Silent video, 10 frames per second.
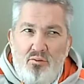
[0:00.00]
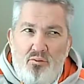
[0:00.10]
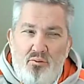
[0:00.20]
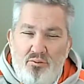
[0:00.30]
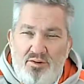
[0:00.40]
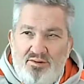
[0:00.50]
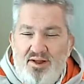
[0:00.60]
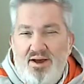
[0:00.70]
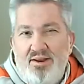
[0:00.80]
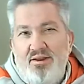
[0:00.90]
or
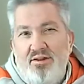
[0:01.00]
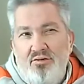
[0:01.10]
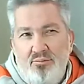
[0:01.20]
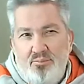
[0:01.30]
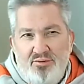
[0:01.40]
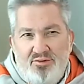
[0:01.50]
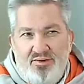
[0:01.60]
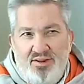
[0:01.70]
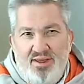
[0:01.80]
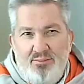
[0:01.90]
resigned and a new
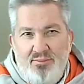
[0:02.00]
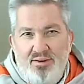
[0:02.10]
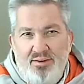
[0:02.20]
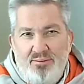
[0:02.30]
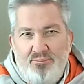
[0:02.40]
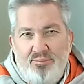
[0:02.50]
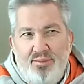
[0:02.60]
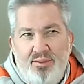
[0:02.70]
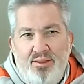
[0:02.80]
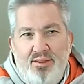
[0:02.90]
person came in,
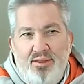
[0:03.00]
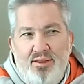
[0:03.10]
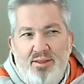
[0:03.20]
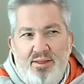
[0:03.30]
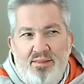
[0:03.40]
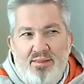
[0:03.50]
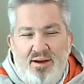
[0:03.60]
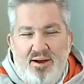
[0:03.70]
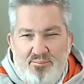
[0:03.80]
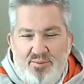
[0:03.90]
the
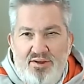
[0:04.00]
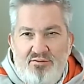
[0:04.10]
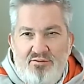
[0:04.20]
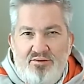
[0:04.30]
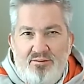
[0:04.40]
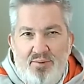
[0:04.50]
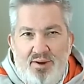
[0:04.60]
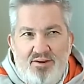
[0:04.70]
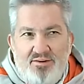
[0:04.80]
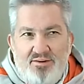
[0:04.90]
IP address
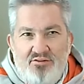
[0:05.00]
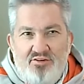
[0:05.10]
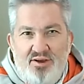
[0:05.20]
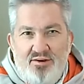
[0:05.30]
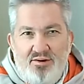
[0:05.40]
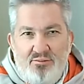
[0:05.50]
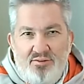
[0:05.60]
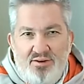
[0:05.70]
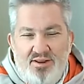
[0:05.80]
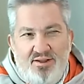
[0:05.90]
remained associated with
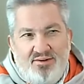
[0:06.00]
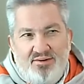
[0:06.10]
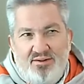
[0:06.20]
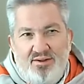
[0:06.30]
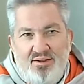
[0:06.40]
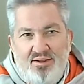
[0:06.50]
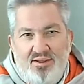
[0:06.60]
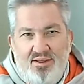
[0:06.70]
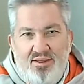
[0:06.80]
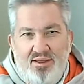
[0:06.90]
the desk.
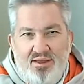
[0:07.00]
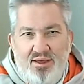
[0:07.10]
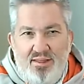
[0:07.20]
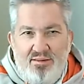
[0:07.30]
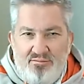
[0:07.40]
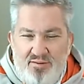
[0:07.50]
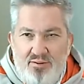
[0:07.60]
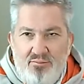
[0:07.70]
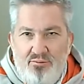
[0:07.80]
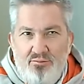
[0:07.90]
and the
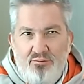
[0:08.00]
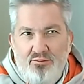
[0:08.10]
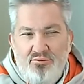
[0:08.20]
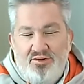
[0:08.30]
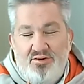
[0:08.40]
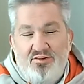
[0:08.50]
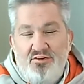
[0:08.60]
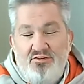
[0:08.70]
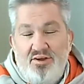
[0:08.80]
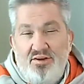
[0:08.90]
firewall rules
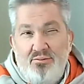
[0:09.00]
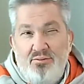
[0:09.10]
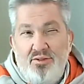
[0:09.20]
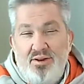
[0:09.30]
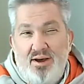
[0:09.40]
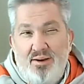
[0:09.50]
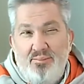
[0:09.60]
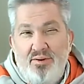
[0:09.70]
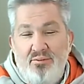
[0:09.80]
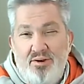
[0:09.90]
associated with that IP were